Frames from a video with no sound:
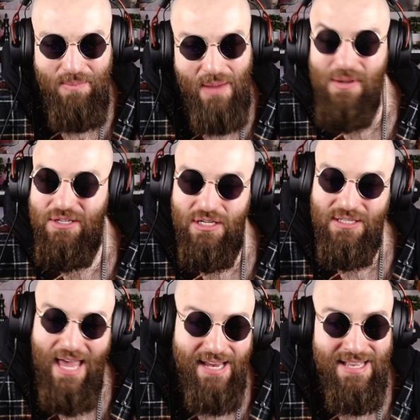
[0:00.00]
Maybe
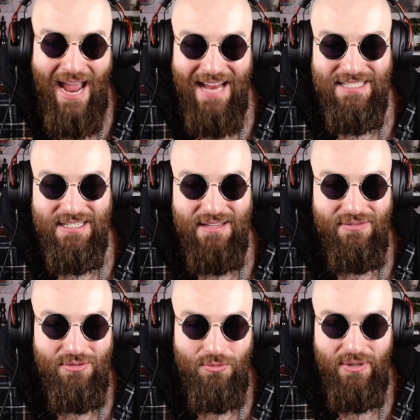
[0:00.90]
just like knight
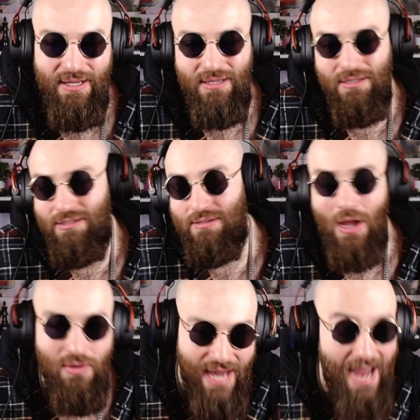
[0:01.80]
c3. Just
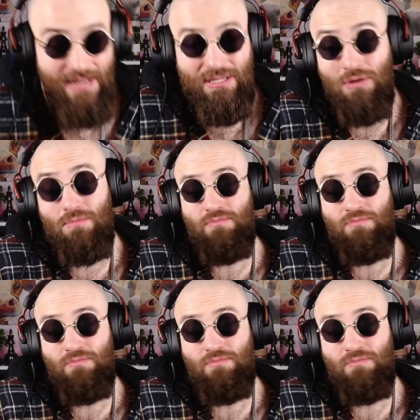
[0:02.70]
okay. So the